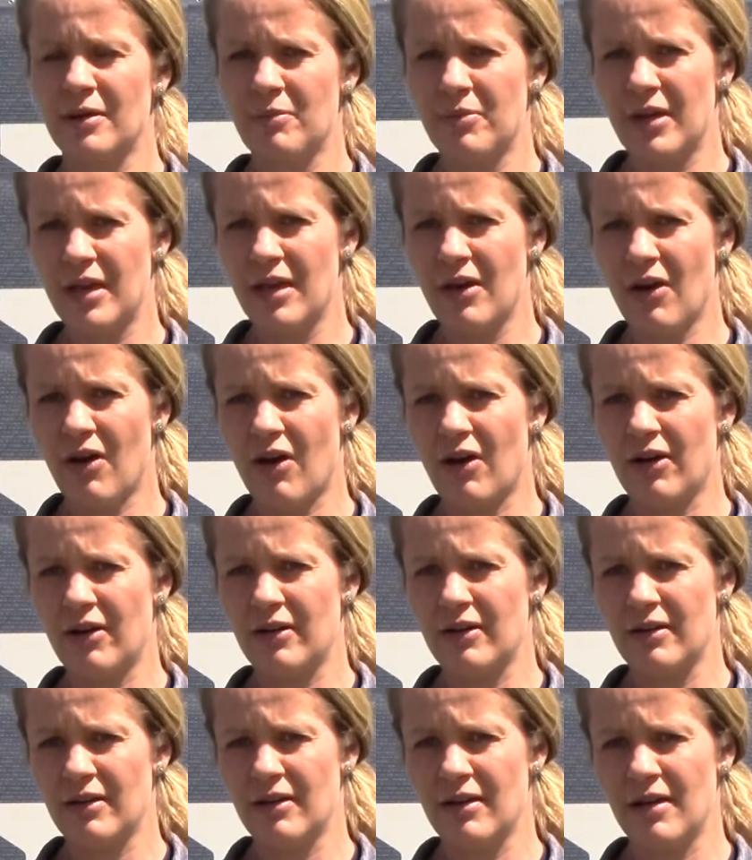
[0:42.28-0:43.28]
compete
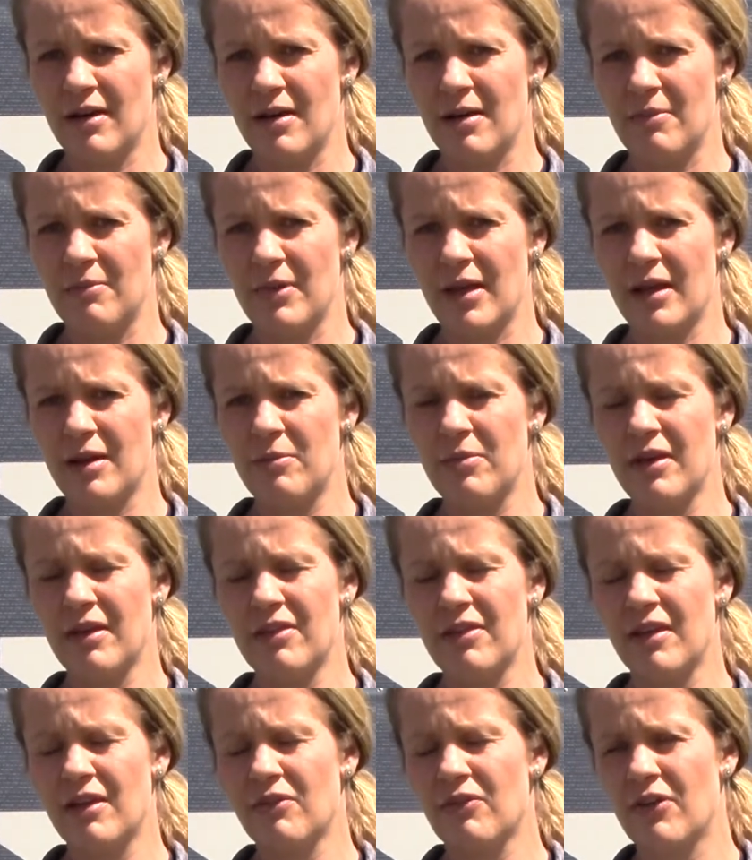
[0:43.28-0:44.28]
hard, um, and a big thing